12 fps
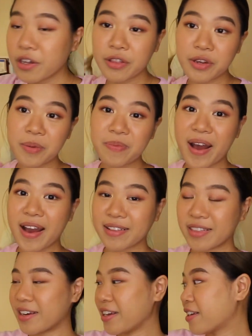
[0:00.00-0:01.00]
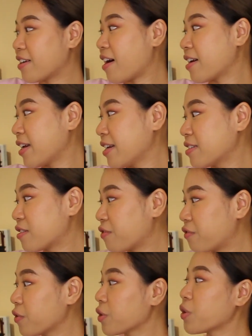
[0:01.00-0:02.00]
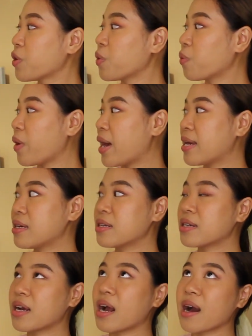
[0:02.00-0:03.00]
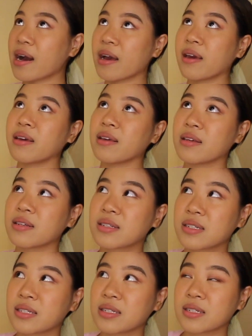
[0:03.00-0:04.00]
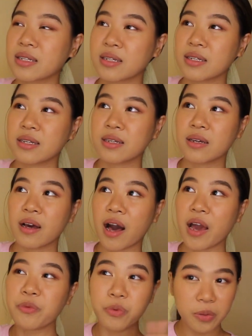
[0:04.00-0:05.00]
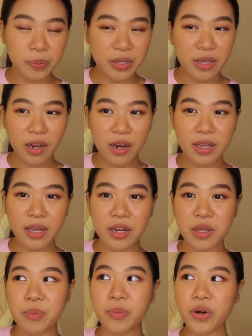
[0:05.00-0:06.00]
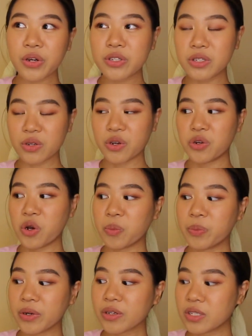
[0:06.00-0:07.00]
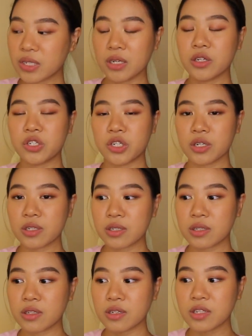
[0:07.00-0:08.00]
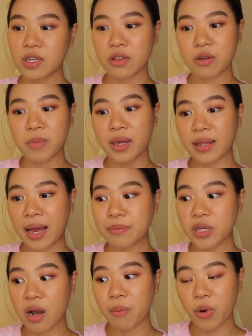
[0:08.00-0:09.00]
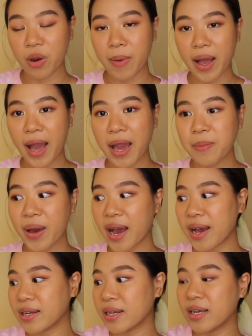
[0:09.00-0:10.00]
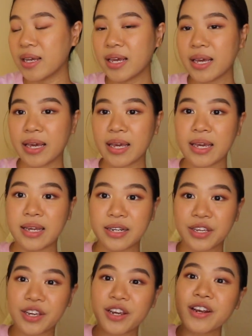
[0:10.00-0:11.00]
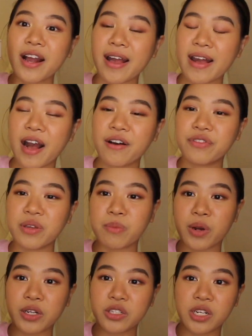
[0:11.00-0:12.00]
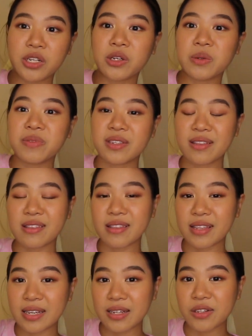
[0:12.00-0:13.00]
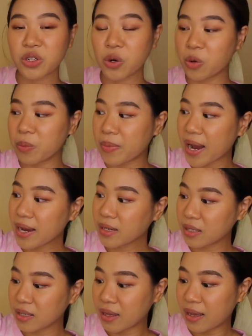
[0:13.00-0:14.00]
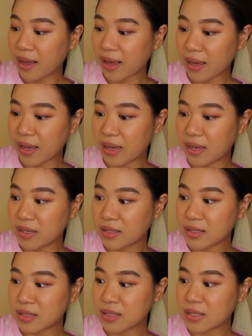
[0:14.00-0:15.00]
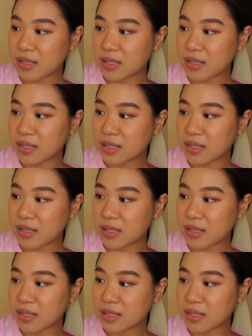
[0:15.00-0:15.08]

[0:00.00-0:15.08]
other bag that I got is for when I won't be carrying any books or notebooks. Just, it's either my laptop or my iPad. And here I have the Marc Jacobs the tote bag, and